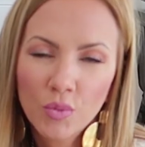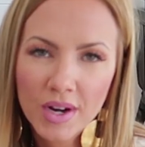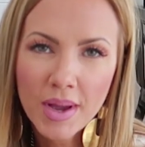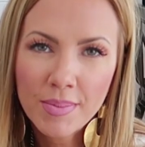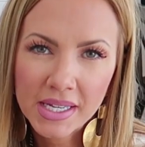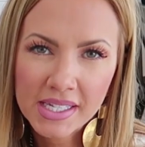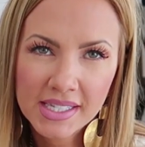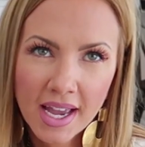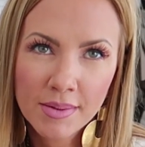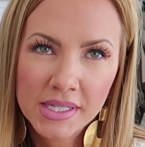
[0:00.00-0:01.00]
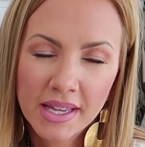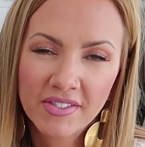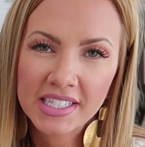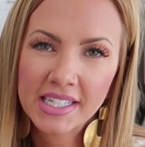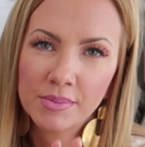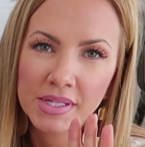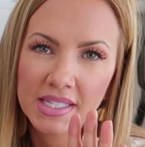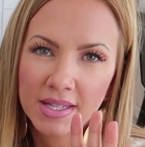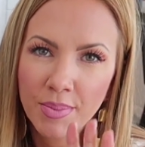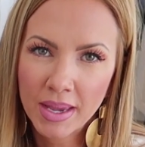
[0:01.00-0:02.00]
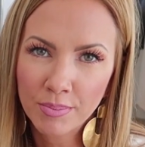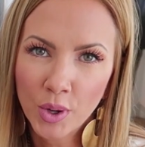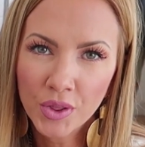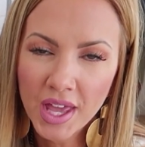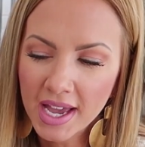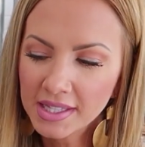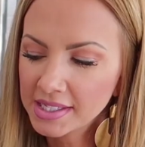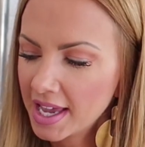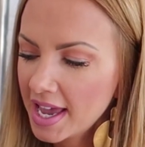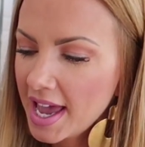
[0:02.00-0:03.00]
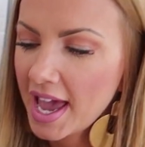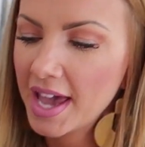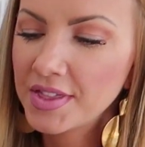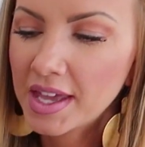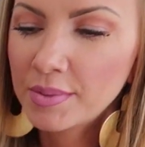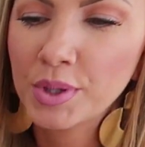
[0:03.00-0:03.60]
One of my biggest time-saving tips is to paint both hands and then